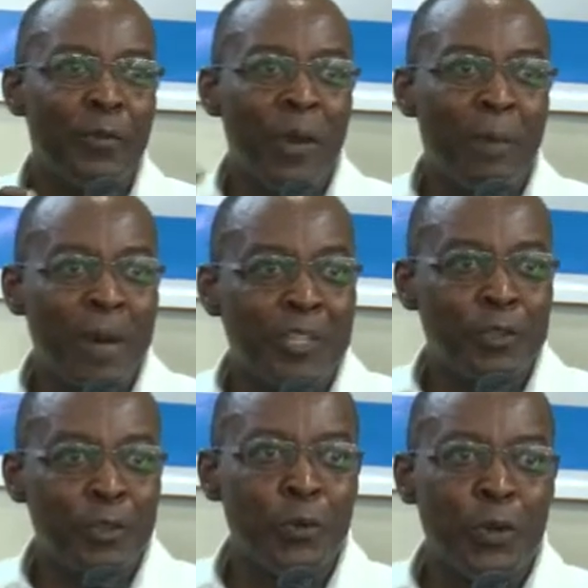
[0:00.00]

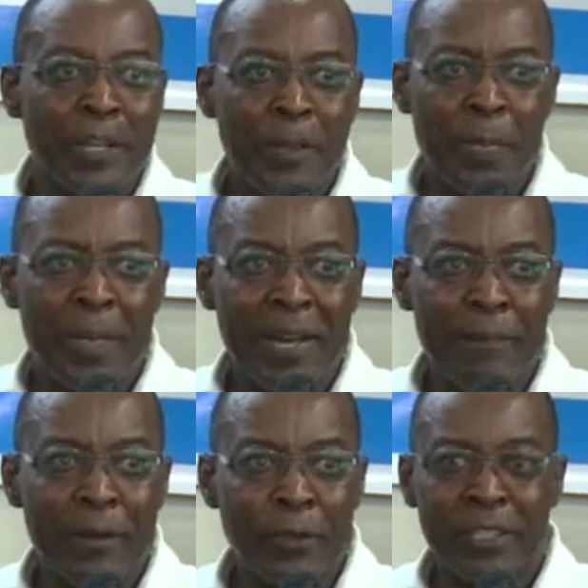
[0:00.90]
Amongst you, think
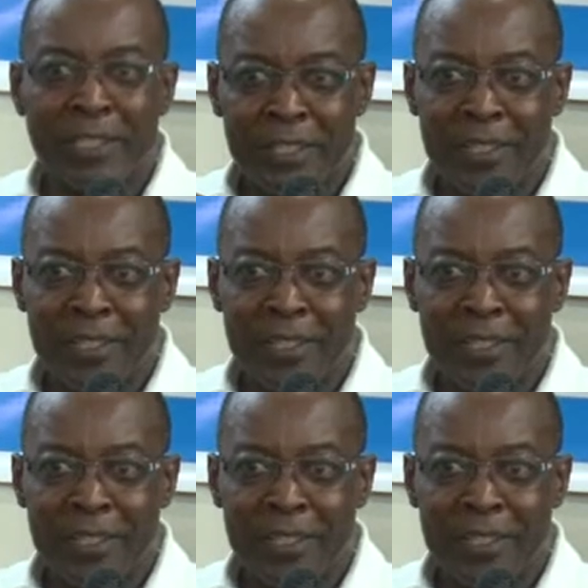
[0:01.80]
about